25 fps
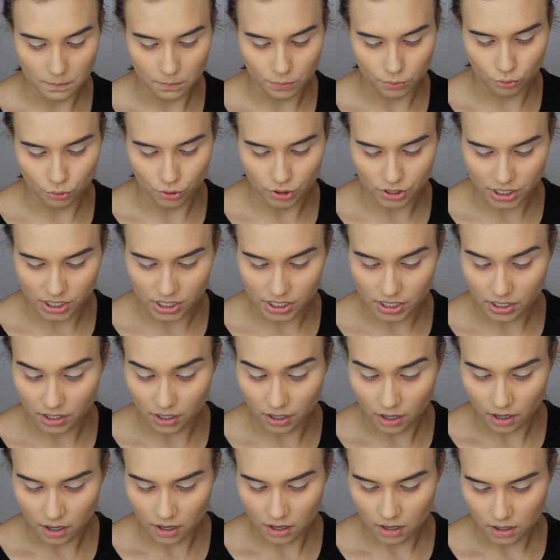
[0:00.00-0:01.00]

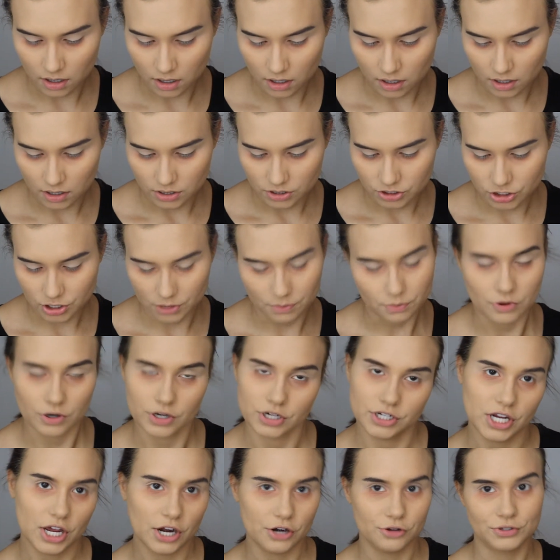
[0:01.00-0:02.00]
pretty
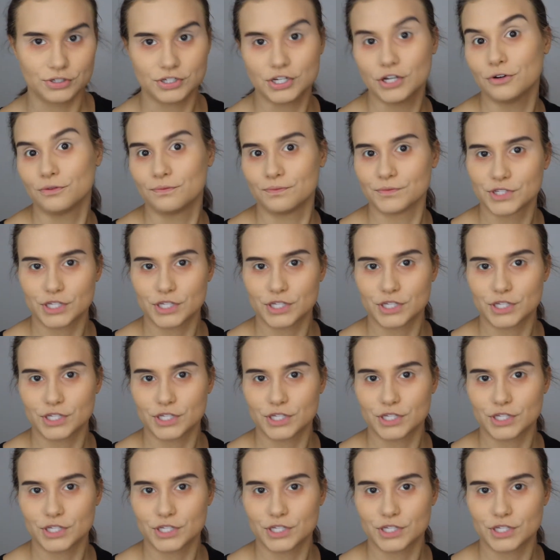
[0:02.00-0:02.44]
shimmery shadows too.